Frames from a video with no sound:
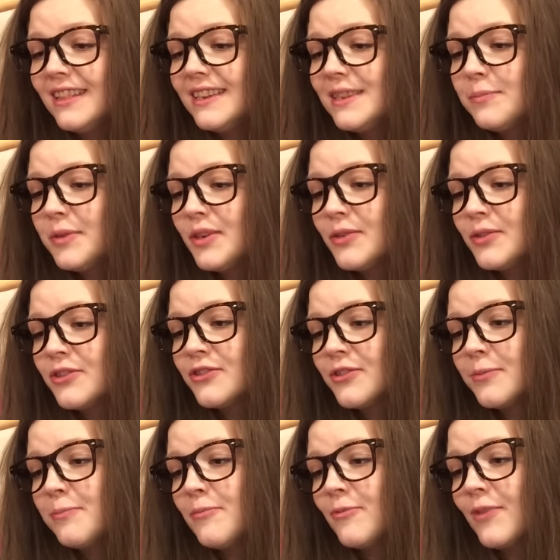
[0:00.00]
This book was
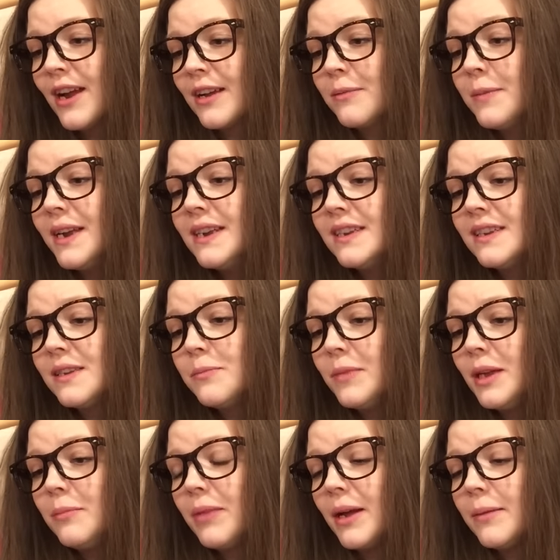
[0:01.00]
re recommended to
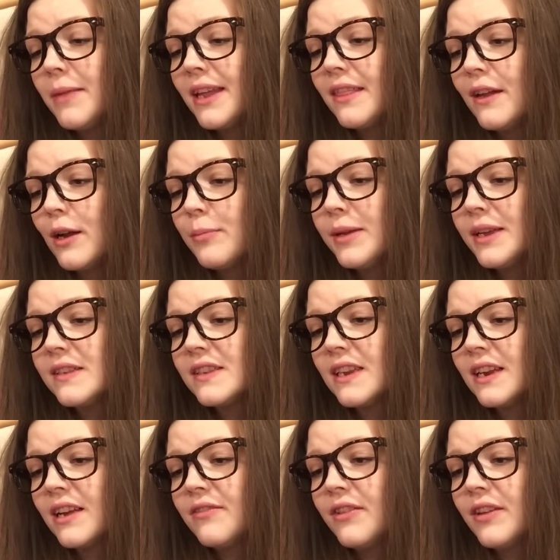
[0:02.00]
me by my therapist,
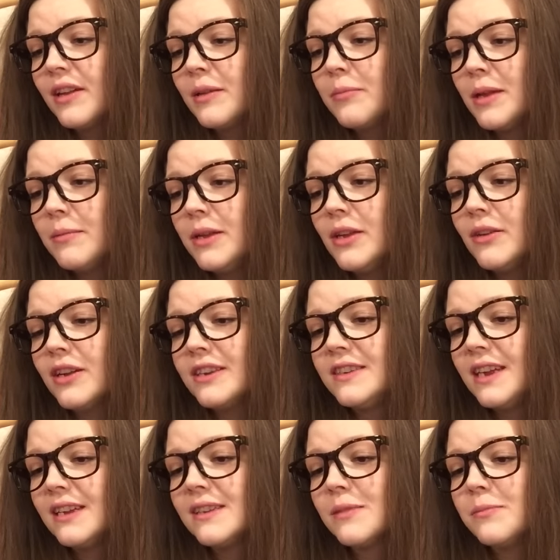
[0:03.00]
and I feel like maybe you could
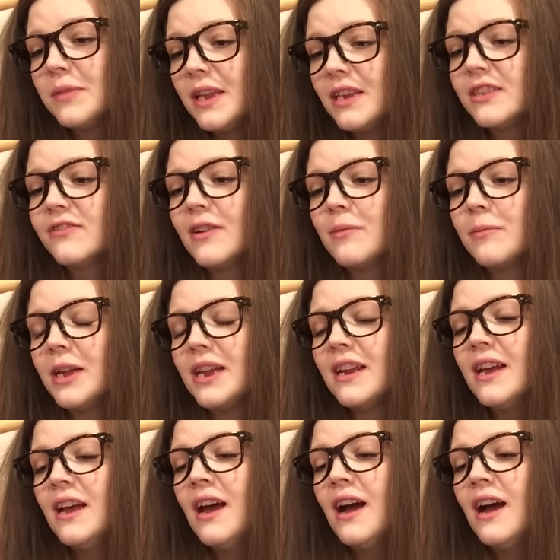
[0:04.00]
take some things from it.